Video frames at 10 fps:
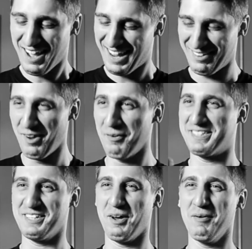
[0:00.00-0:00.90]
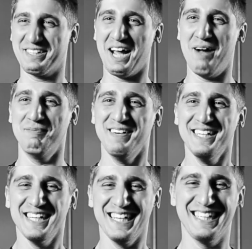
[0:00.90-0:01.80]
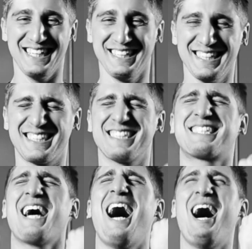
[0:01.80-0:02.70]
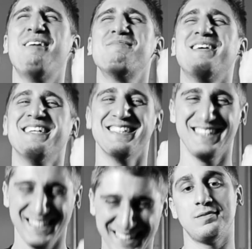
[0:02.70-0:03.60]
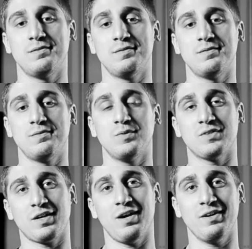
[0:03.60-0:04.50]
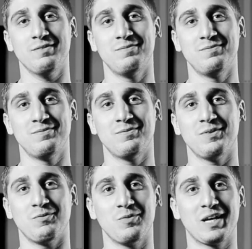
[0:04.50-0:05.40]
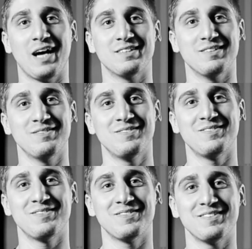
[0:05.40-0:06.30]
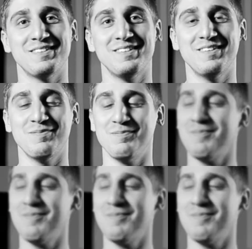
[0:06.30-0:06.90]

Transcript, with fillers: I don't know what to do with them! Stop. We'll take care of you. We got you.